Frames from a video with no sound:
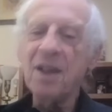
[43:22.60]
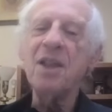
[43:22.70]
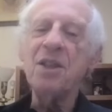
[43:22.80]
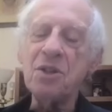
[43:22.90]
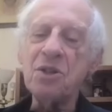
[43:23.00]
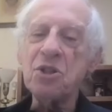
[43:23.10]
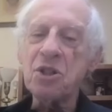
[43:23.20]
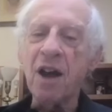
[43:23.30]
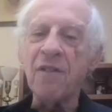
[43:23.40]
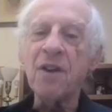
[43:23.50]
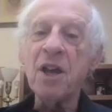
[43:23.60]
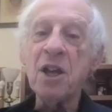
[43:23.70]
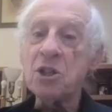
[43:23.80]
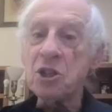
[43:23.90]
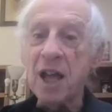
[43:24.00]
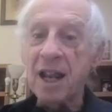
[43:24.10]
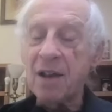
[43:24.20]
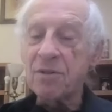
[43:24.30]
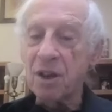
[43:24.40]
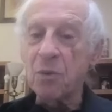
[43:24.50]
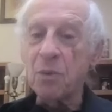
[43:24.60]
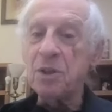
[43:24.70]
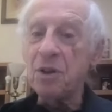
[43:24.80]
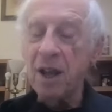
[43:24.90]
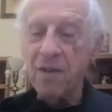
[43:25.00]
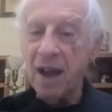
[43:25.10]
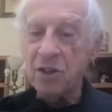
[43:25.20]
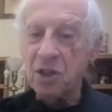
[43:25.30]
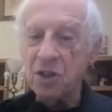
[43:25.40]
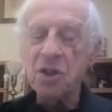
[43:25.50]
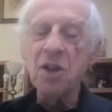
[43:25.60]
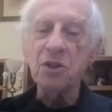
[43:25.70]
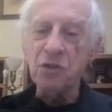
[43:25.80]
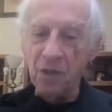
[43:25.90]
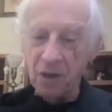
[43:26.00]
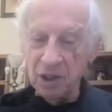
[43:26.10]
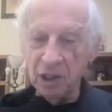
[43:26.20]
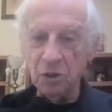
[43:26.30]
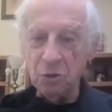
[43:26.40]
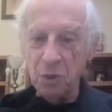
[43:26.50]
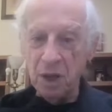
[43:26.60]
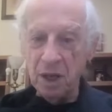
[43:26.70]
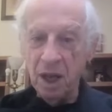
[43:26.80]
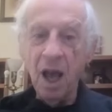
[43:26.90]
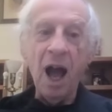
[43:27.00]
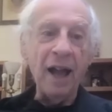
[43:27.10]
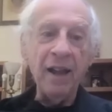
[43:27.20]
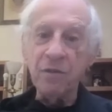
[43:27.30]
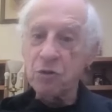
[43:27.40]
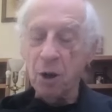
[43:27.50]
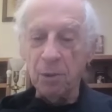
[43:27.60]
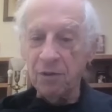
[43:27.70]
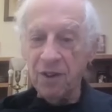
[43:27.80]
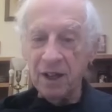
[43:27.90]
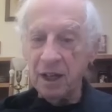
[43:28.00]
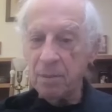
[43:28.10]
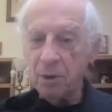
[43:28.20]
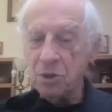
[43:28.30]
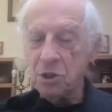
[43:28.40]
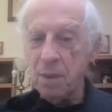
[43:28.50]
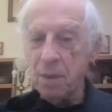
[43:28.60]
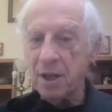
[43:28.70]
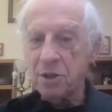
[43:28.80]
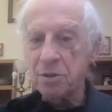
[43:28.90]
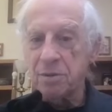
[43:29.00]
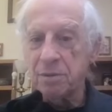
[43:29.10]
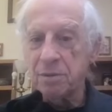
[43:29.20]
uh, this is tough. It's not out there. We don't have access. There's very little to read. I have trouble finding books in Spanish.